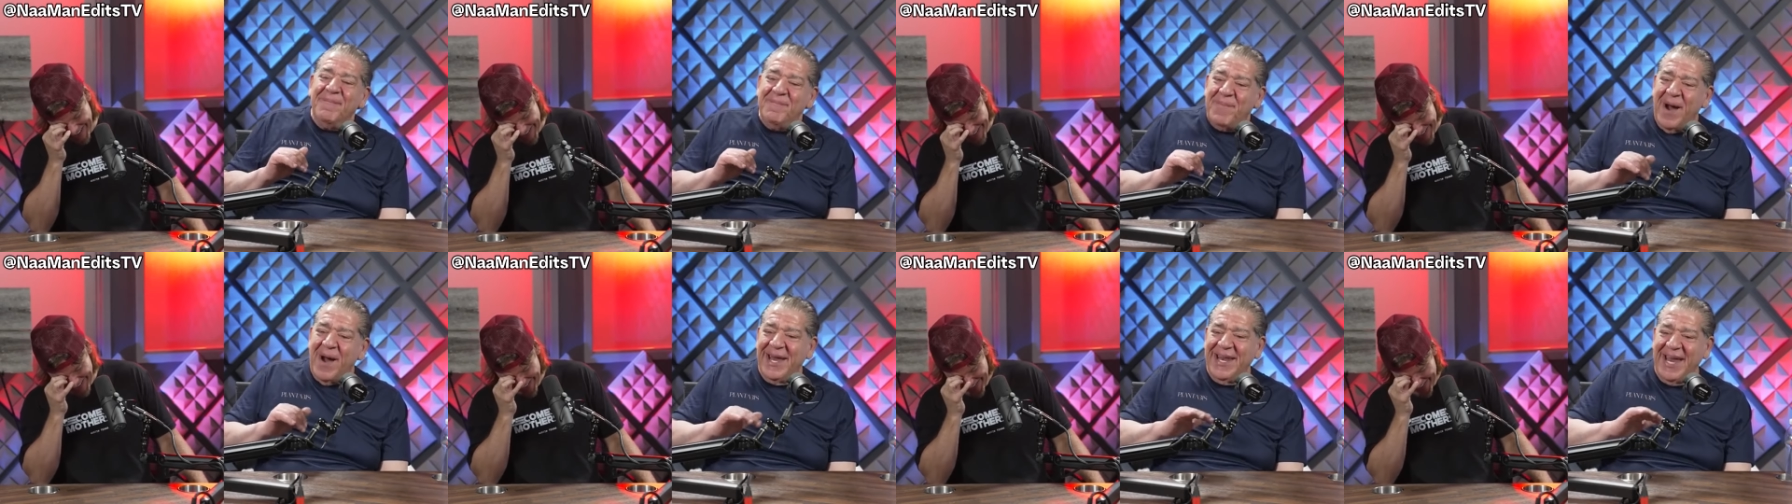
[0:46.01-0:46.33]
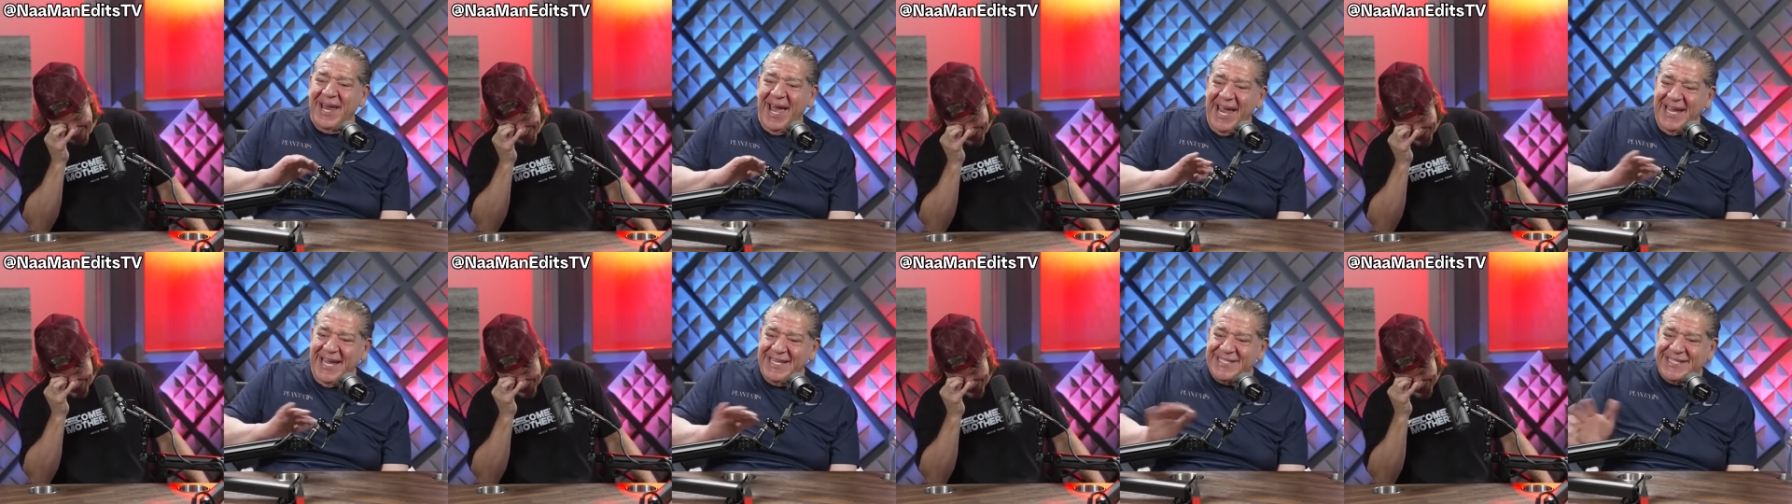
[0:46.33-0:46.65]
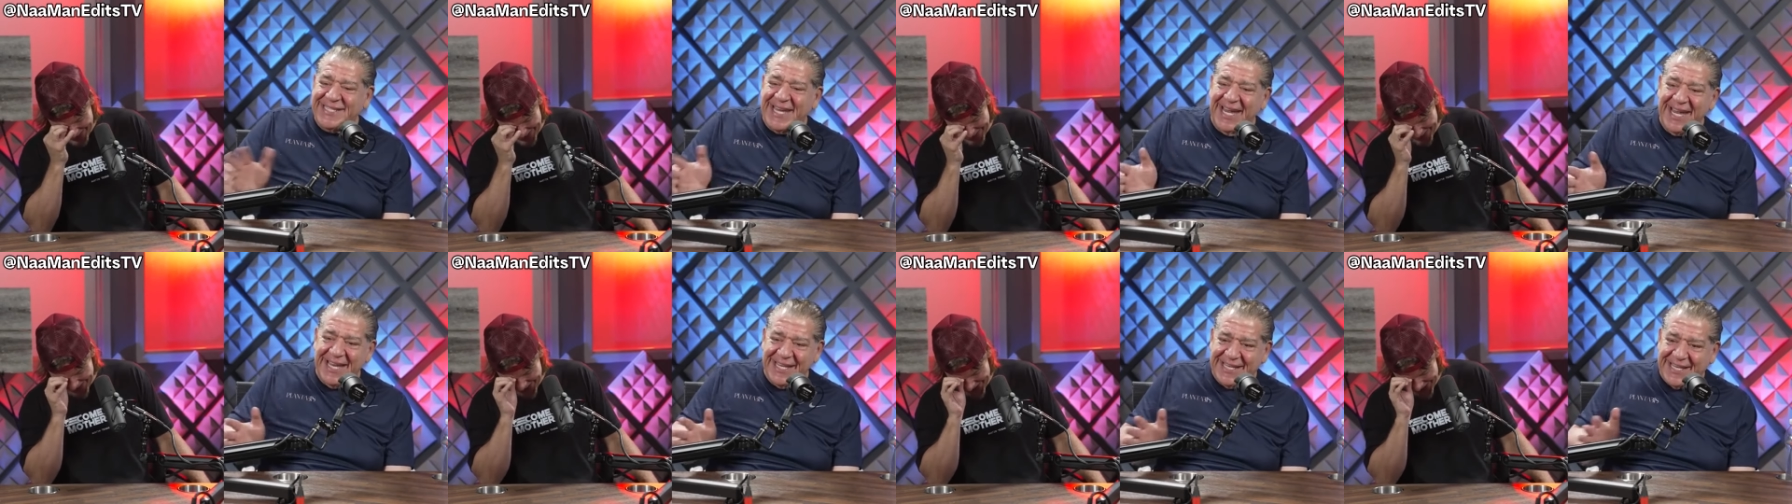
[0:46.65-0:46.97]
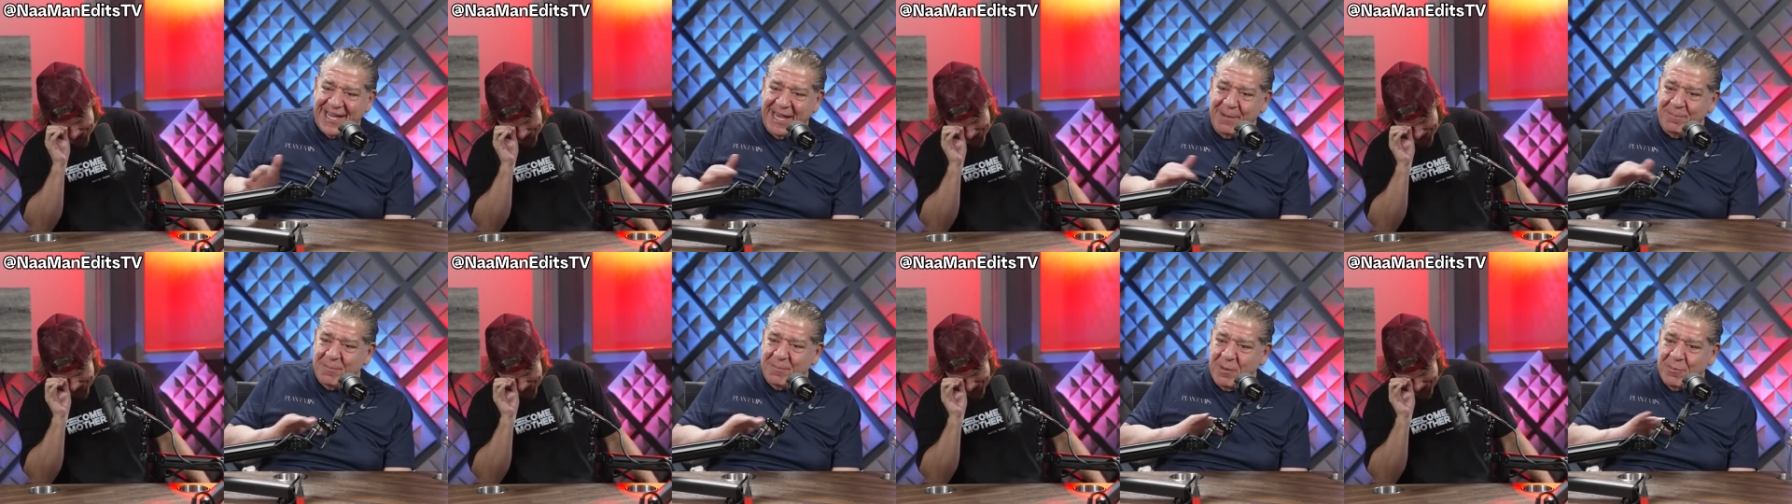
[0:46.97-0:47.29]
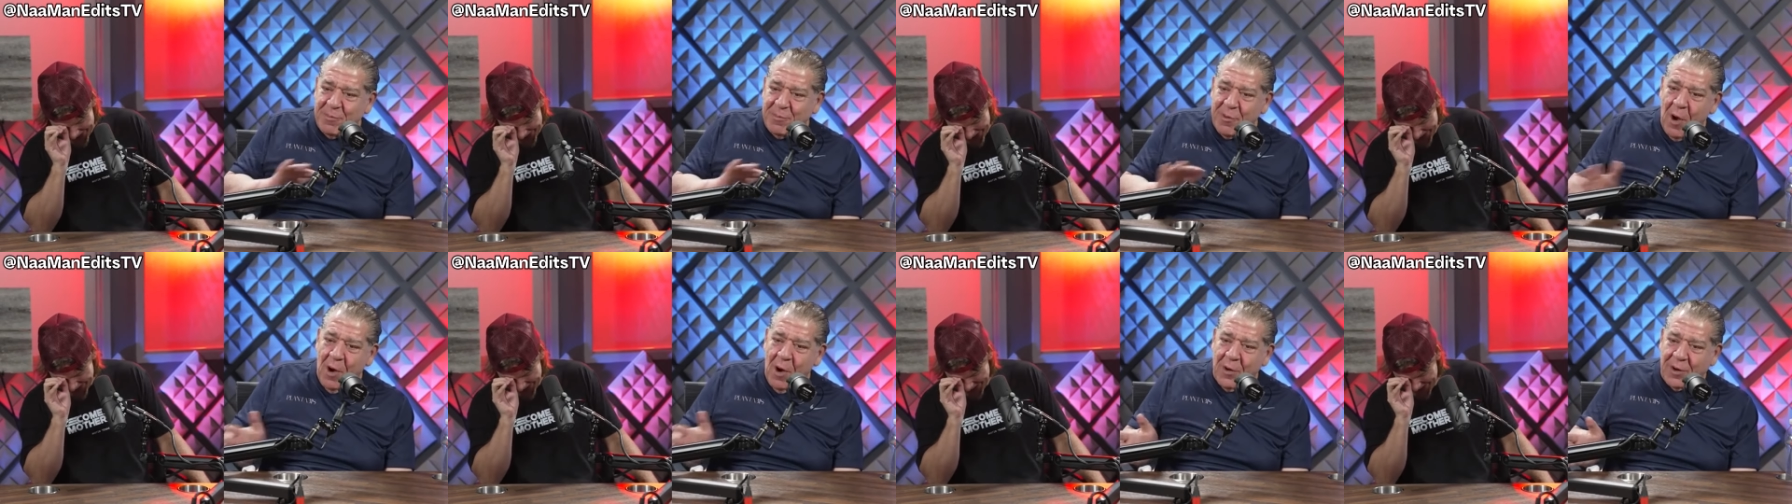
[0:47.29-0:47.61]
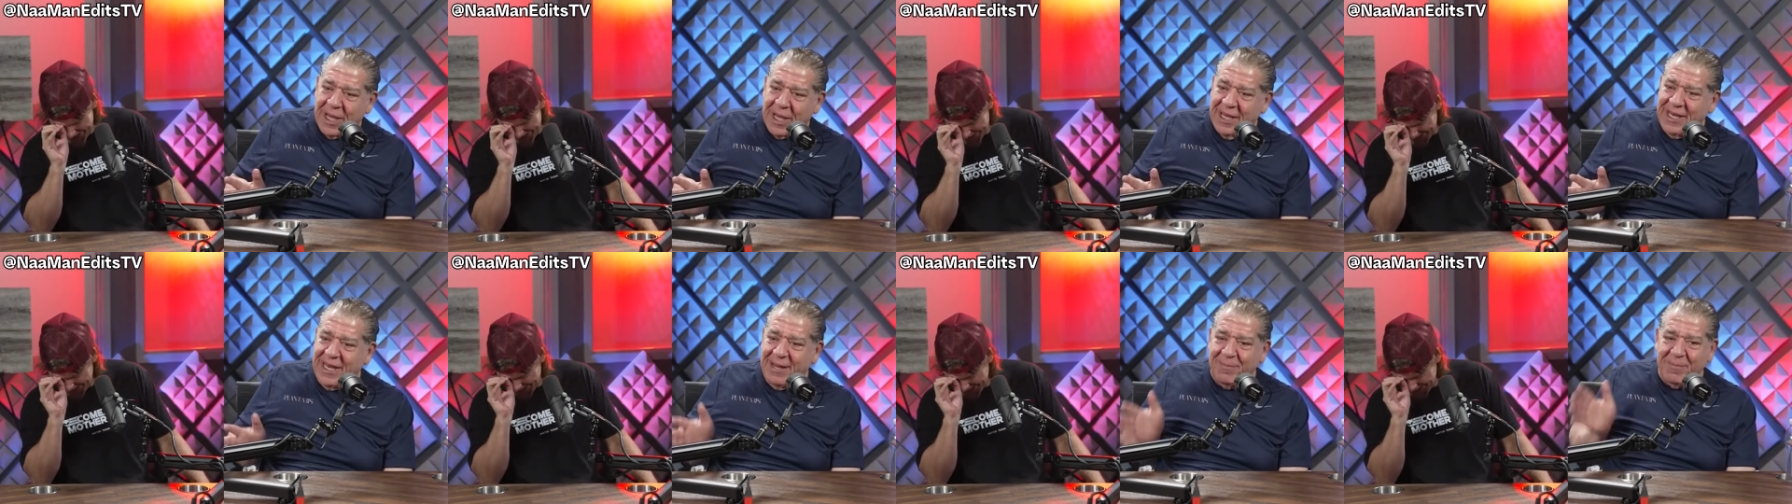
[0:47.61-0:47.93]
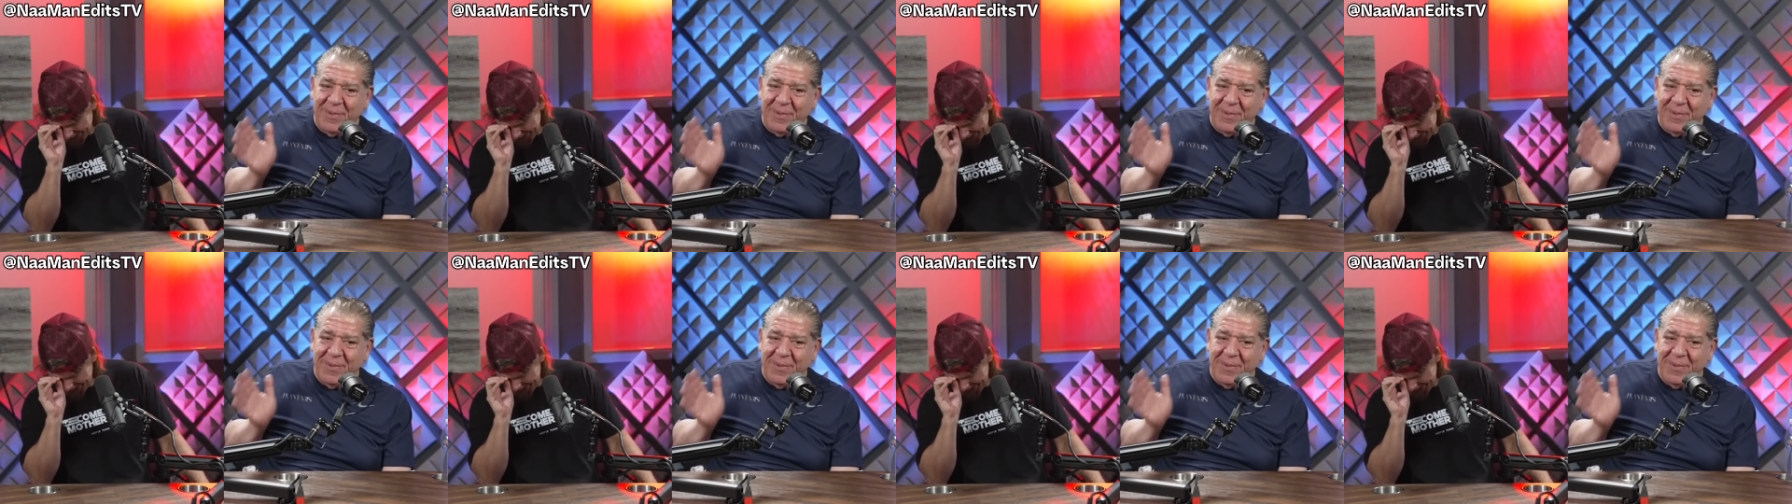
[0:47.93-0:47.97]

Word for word: By the 18th, he'd be broke and